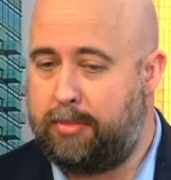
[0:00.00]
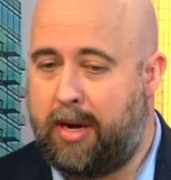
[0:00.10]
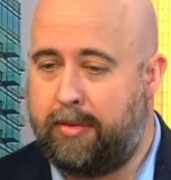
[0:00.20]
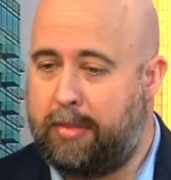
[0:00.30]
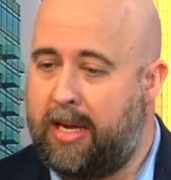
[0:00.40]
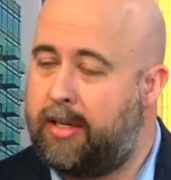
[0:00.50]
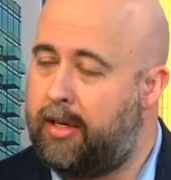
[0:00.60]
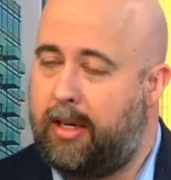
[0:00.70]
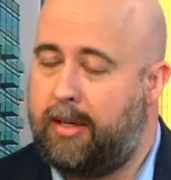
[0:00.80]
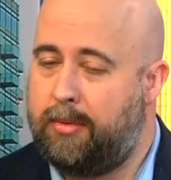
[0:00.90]
a private
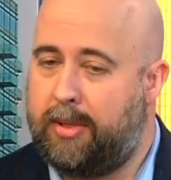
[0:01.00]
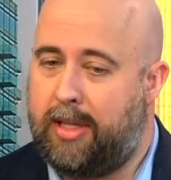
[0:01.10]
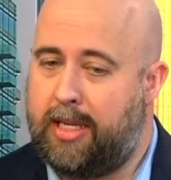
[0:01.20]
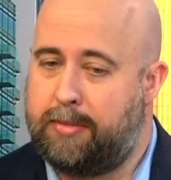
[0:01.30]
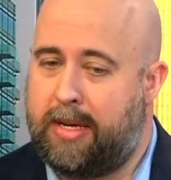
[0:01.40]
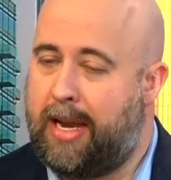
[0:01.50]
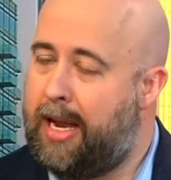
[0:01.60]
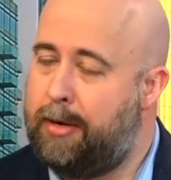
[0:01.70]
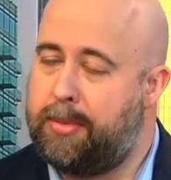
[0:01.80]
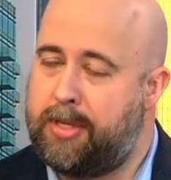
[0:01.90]
banker, I realized about
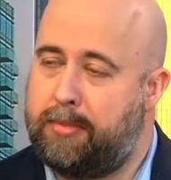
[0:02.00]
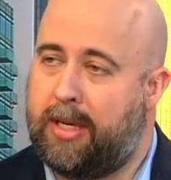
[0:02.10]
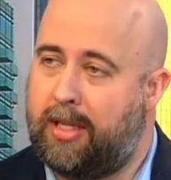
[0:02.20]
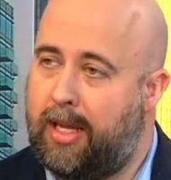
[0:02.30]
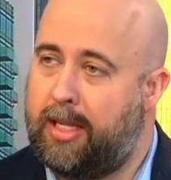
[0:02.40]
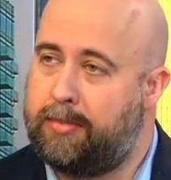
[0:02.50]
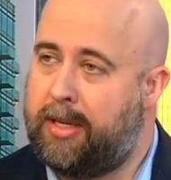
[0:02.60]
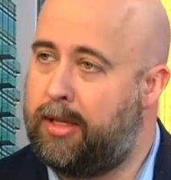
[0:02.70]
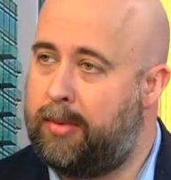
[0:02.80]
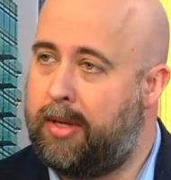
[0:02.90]
90% of my clients
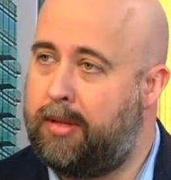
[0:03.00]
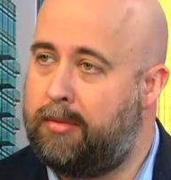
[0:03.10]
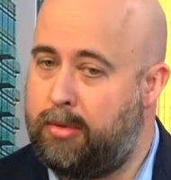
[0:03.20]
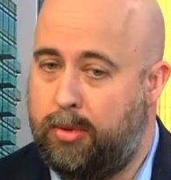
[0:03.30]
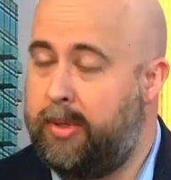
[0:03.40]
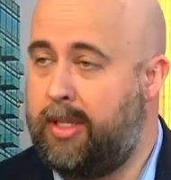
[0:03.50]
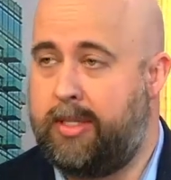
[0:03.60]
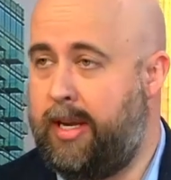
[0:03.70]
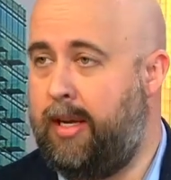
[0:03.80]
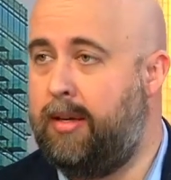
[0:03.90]
made their wealth through real
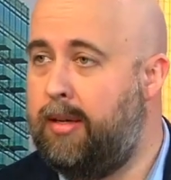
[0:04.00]
estate.